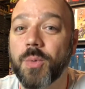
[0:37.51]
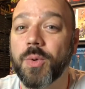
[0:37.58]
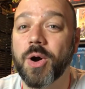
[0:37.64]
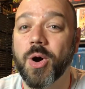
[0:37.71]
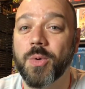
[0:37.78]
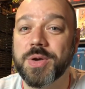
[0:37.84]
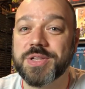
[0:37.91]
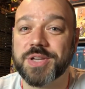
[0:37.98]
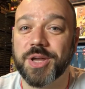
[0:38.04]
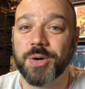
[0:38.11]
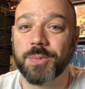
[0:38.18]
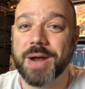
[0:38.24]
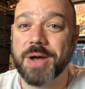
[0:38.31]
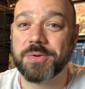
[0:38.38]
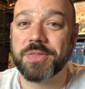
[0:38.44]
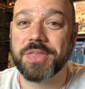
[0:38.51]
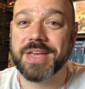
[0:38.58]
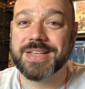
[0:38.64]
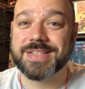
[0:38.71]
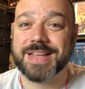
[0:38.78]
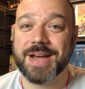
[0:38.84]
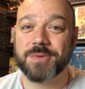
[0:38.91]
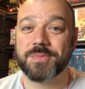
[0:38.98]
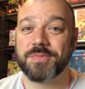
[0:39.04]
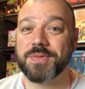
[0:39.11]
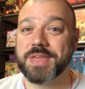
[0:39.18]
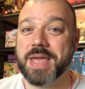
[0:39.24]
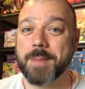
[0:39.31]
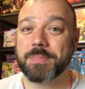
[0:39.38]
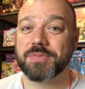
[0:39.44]
We're always going to round things out
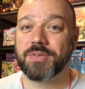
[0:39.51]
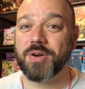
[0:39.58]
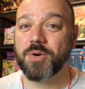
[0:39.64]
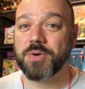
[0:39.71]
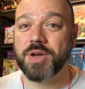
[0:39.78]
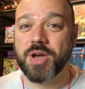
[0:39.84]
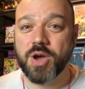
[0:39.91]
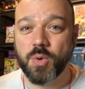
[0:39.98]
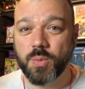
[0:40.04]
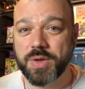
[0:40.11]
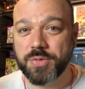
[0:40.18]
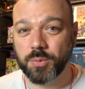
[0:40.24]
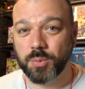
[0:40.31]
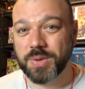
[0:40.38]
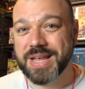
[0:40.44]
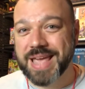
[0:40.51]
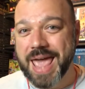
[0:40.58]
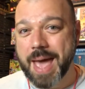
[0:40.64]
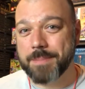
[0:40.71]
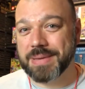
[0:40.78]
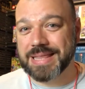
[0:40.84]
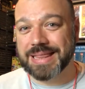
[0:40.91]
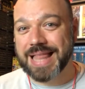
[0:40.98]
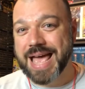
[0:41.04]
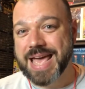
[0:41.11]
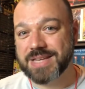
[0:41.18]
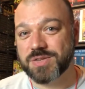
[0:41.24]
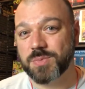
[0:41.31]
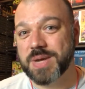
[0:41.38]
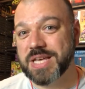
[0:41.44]
for the episode with recapping
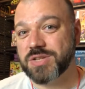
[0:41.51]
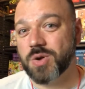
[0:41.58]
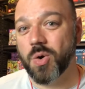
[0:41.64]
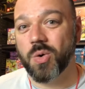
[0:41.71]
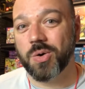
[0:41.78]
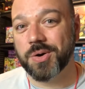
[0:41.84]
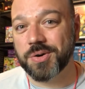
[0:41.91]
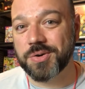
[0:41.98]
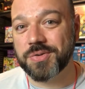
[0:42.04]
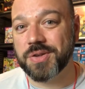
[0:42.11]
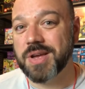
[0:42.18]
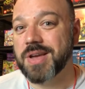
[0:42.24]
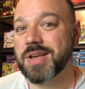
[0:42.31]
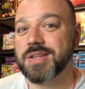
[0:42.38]
last week's orders.